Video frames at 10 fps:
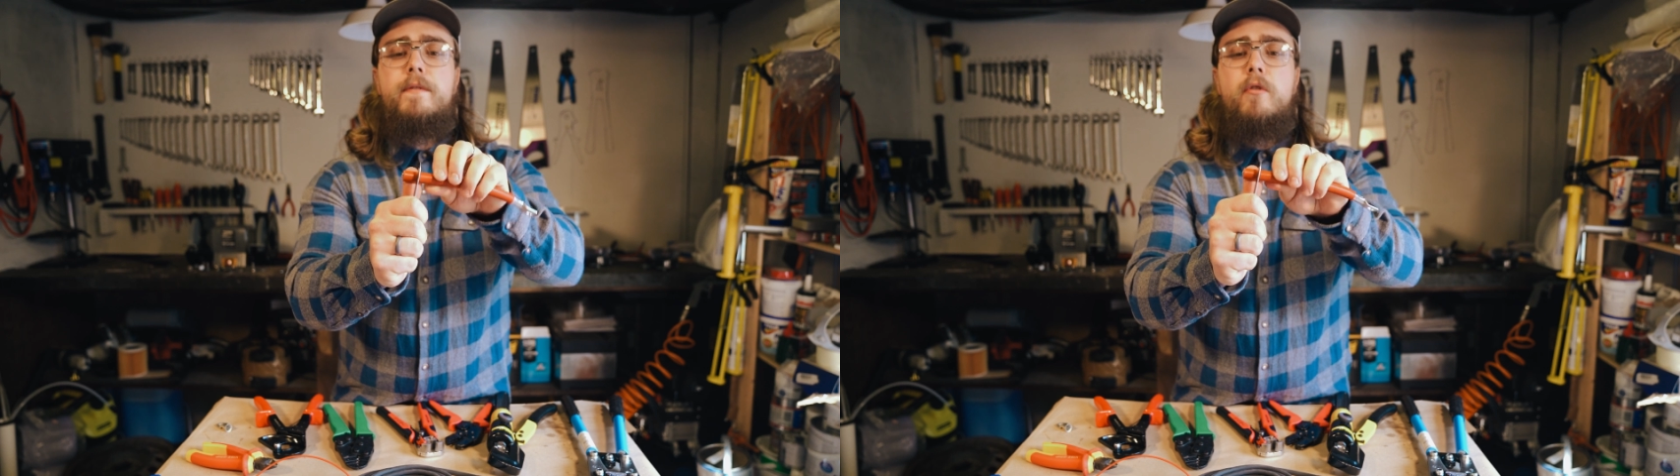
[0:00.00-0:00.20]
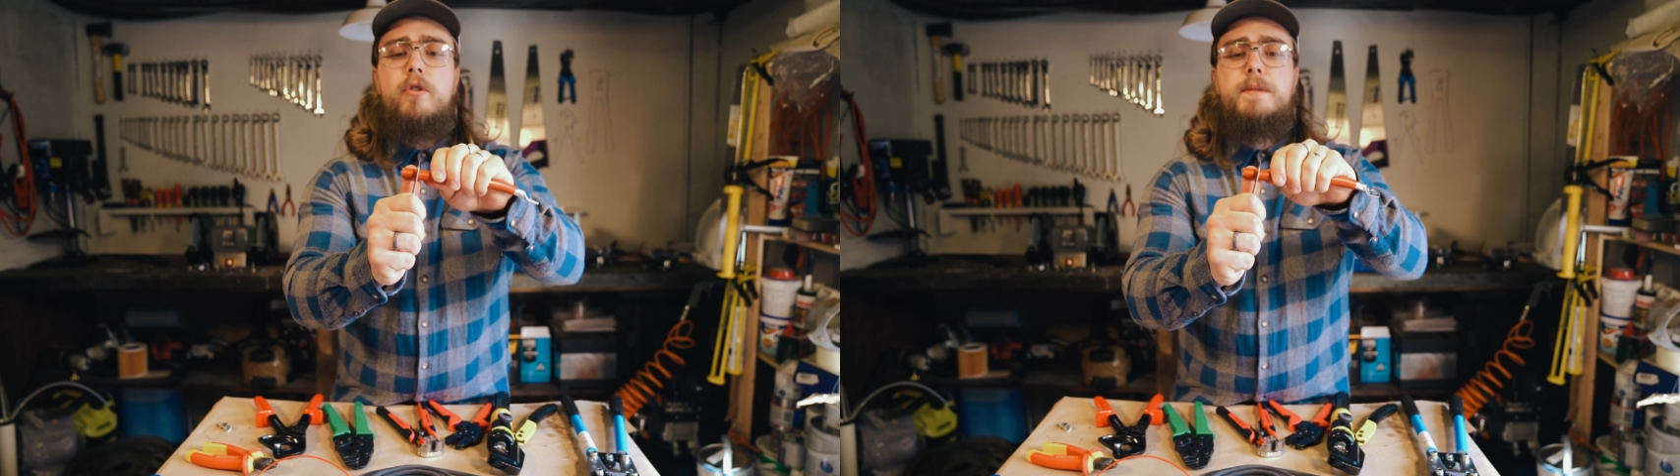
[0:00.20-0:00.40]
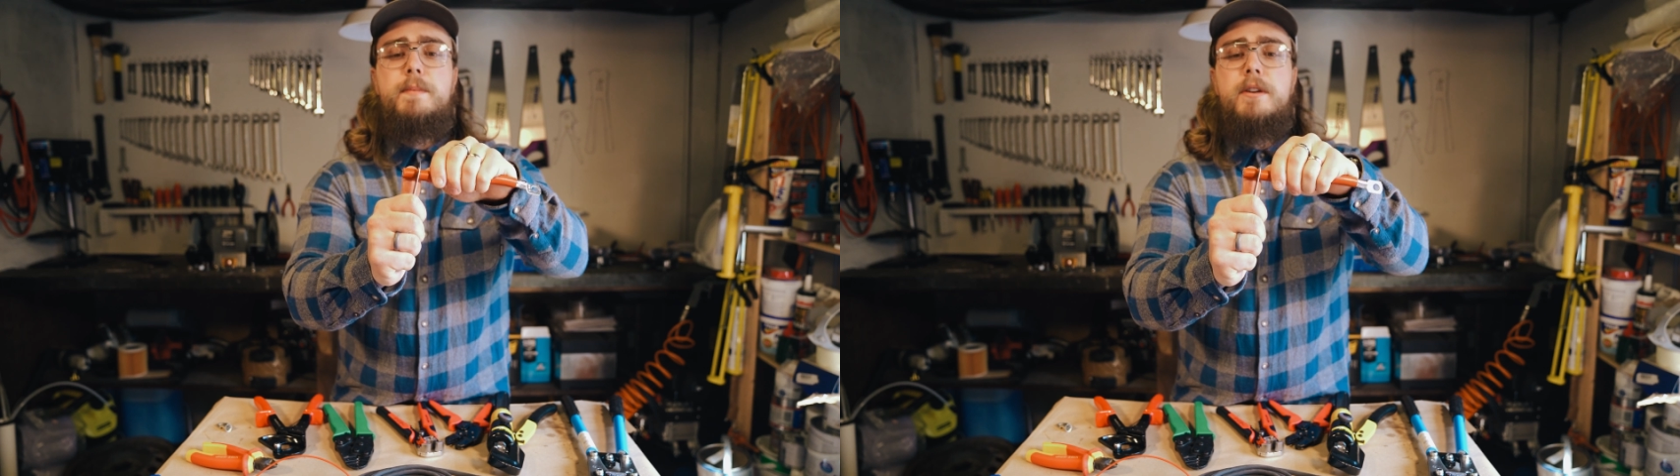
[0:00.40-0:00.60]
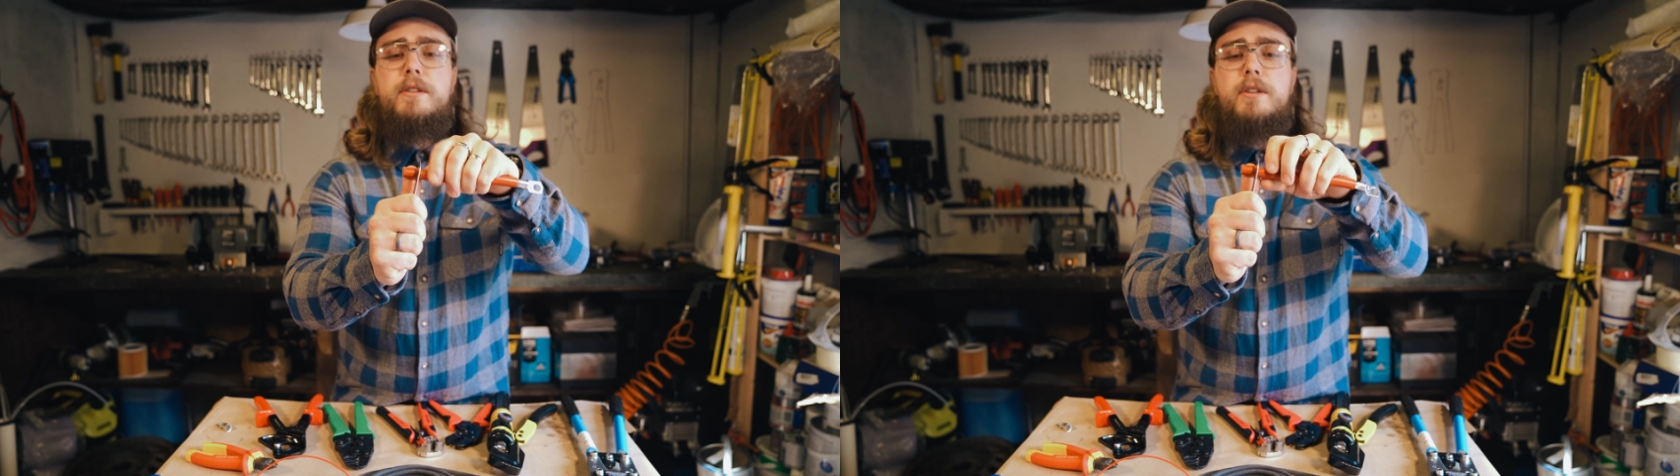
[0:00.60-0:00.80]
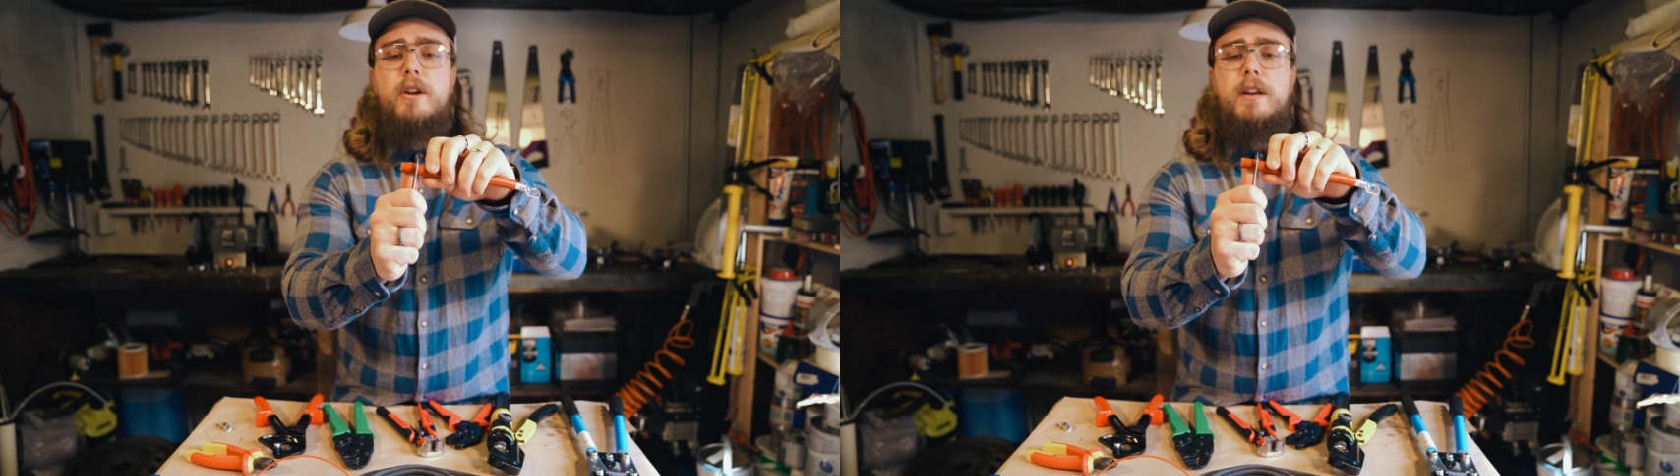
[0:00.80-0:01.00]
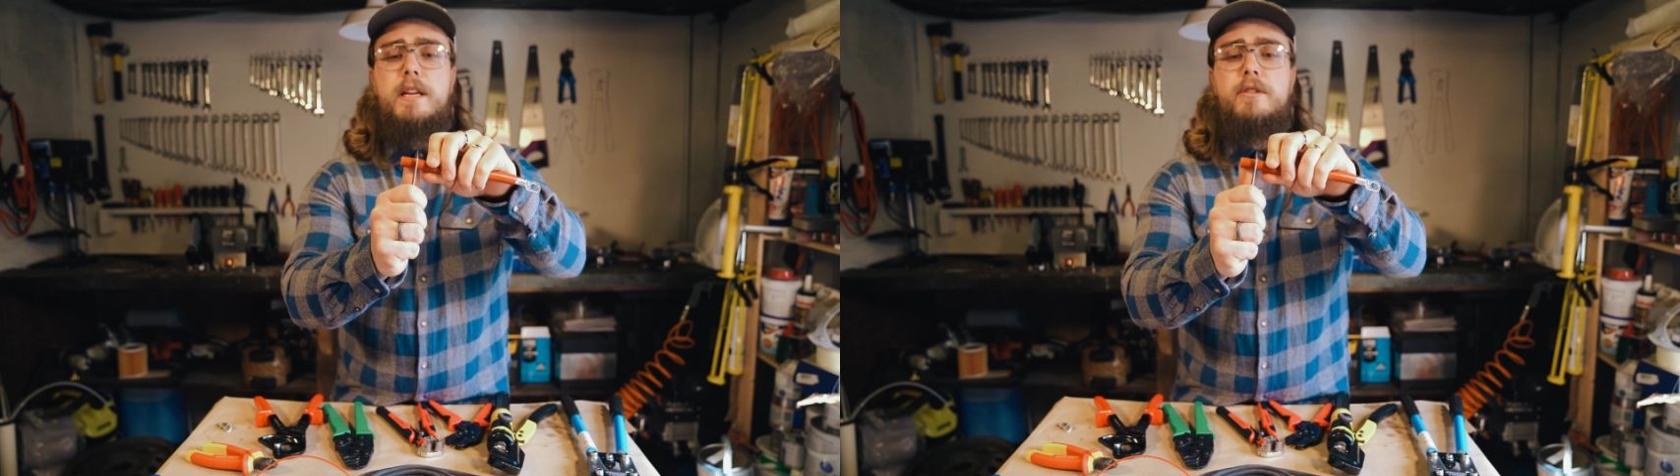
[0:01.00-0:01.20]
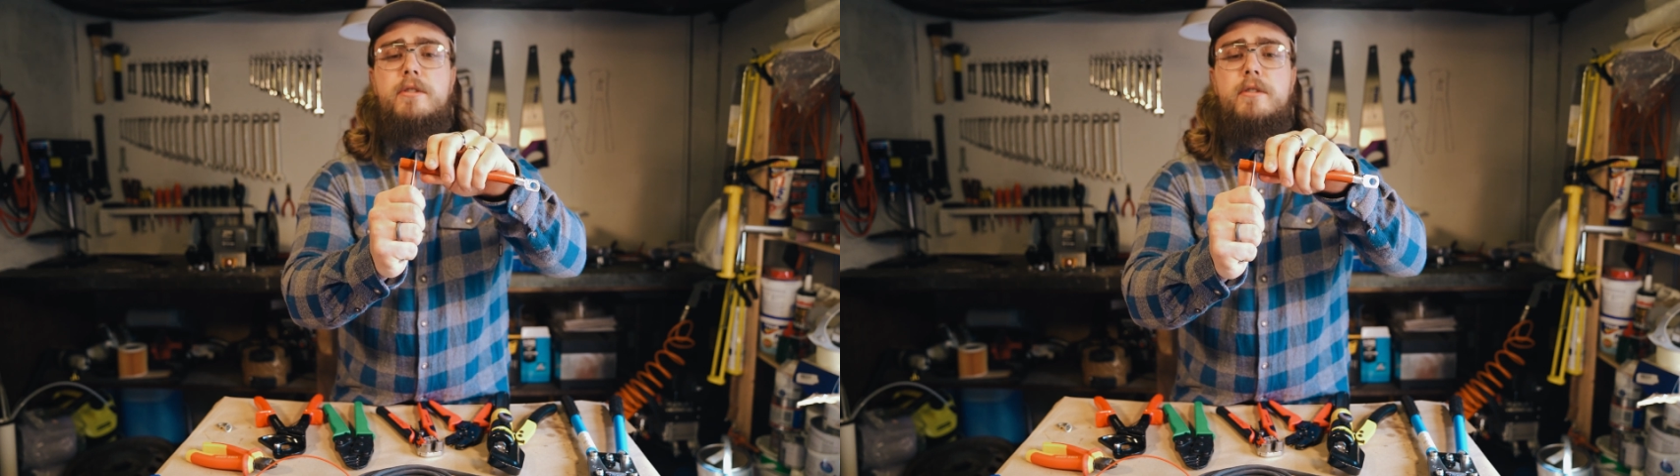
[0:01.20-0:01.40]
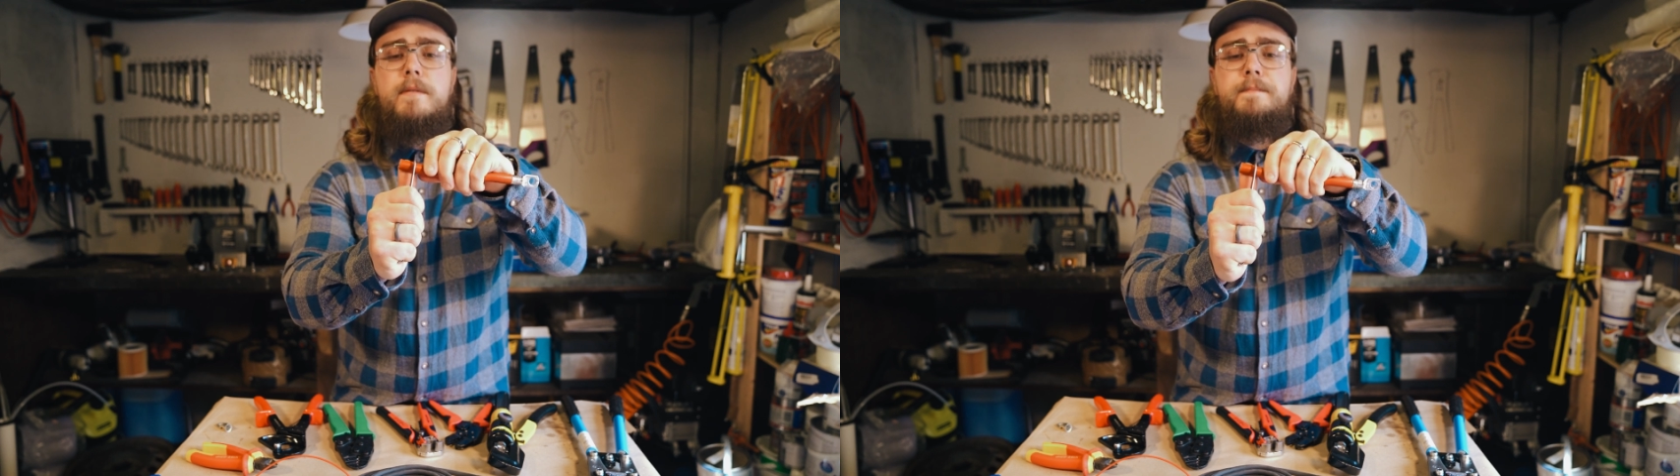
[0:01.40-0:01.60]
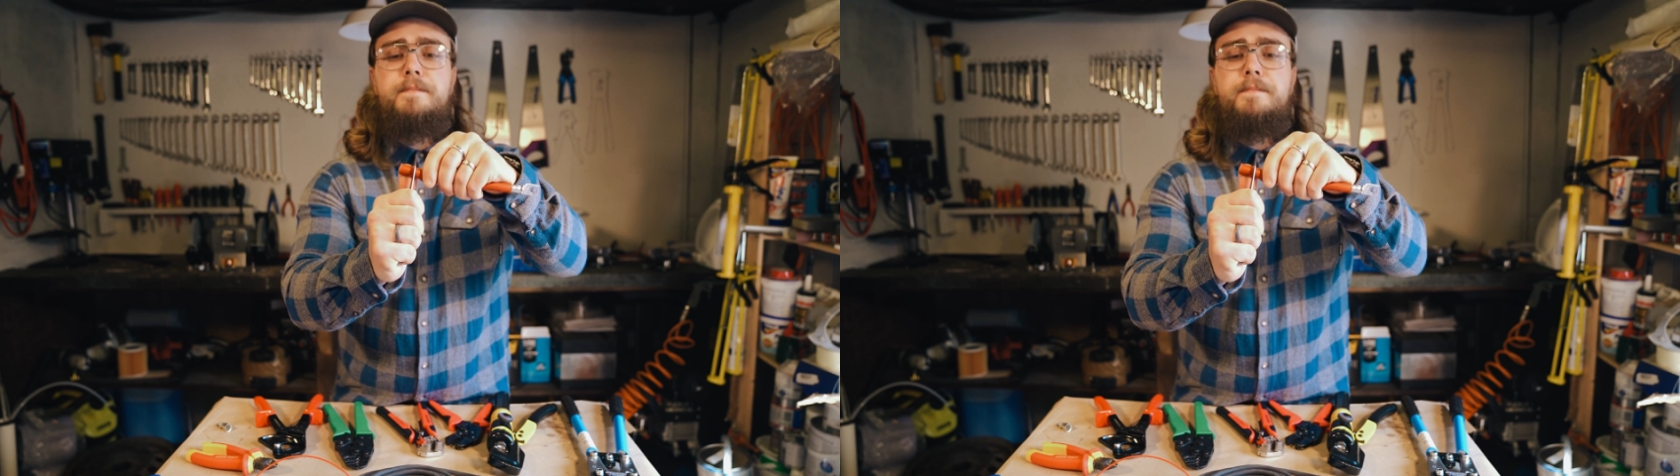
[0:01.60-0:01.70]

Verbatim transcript: force because you don't need to,